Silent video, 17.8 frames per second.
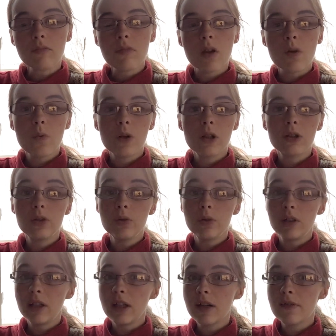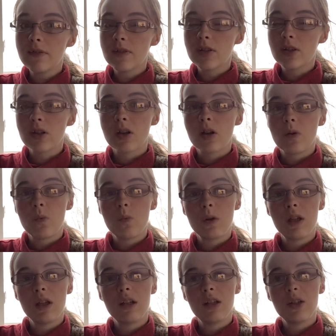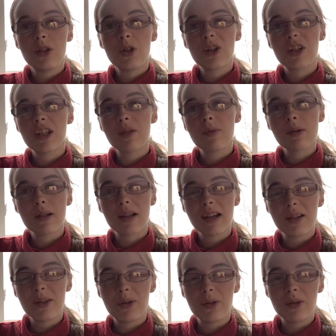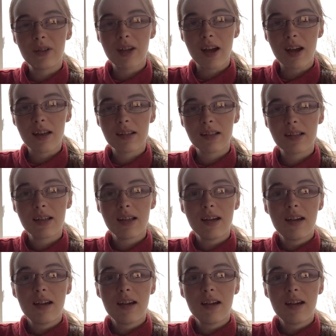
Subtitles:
we'll do gifts. We like to guess.